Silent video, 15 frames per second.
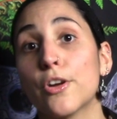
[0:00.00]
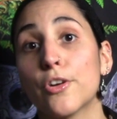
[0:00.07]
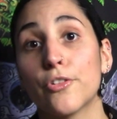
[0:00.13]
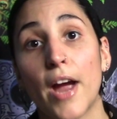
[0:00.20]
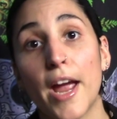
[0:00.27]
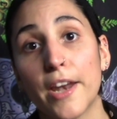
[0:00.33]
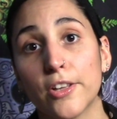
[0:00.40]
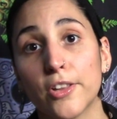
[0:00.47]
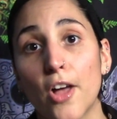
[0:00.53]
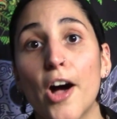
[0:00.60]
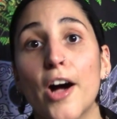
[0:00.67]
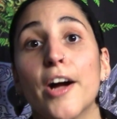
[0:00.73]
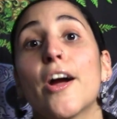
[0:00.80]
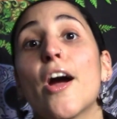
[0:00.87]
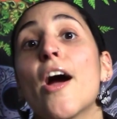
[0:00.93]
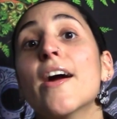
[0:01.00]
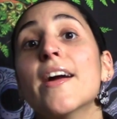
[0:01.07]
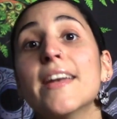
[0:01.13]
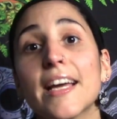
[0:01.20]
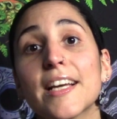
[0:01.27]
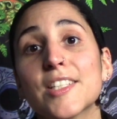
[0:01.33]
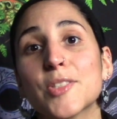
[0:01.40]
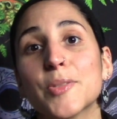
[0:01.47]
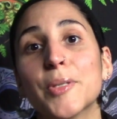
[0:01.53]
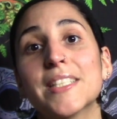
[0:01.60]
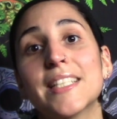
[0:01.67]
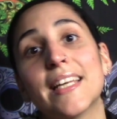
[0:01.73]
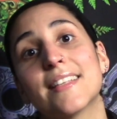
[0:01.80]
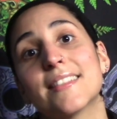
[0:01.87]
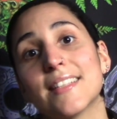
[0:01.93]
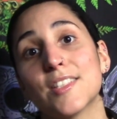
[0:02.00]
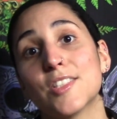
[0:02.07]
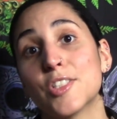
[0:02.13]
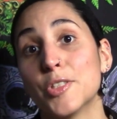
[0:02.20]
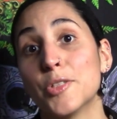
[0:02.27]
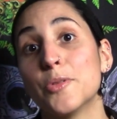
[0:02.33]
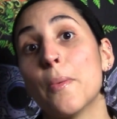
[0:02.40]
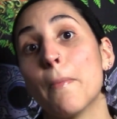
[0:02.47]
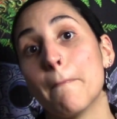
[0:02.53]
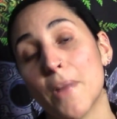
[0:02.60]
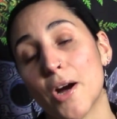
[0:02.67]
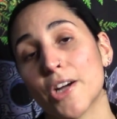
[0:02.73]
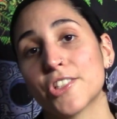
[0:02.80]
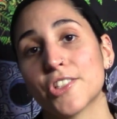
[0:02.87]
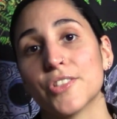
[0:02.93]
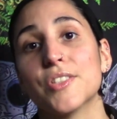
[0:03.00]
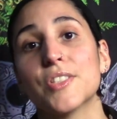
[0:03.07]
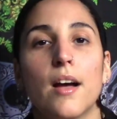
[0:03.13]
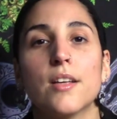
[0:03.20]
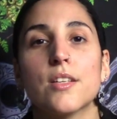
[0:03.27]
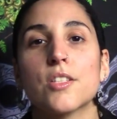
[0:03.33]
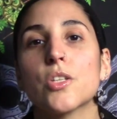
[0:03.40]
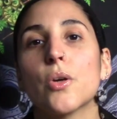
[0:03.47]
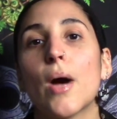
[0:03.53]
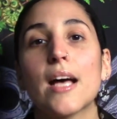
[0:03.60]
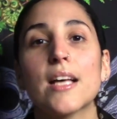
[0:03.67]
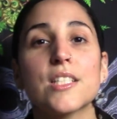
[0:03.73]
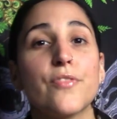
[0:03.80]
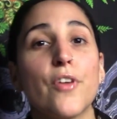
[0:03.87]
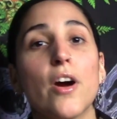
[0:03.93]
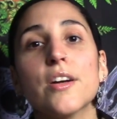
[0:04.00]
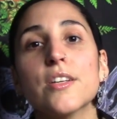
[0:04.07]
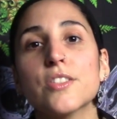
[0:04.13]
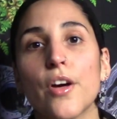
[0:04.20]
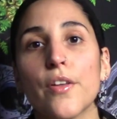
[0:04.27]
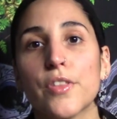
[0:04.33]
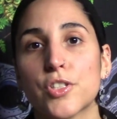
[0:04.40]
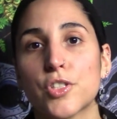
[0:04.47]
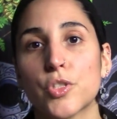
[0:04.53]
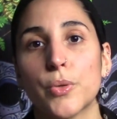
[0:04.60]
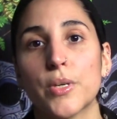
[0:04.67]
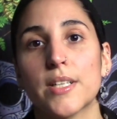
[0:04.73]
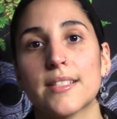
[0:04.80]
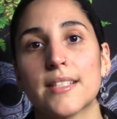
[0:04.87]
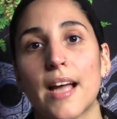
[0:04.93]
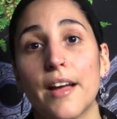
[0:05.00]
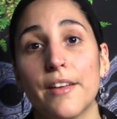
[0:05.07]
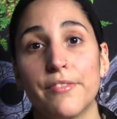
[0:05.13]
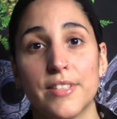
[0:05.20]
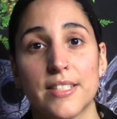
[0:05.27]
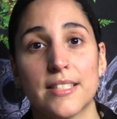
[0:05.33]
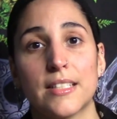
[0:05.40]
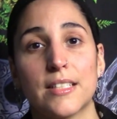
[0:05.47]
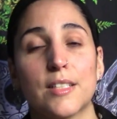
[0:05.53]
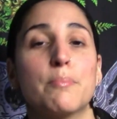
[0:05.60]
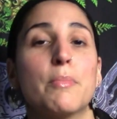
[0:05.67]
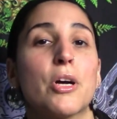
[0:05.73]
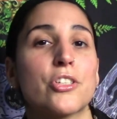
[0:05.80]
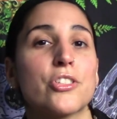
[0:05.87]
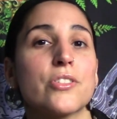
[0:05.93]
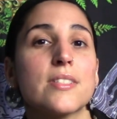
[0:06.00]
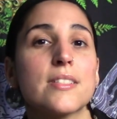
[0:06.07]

right along, our next store takes us to Marshall's. So as far as all the stores I visited, Marshall's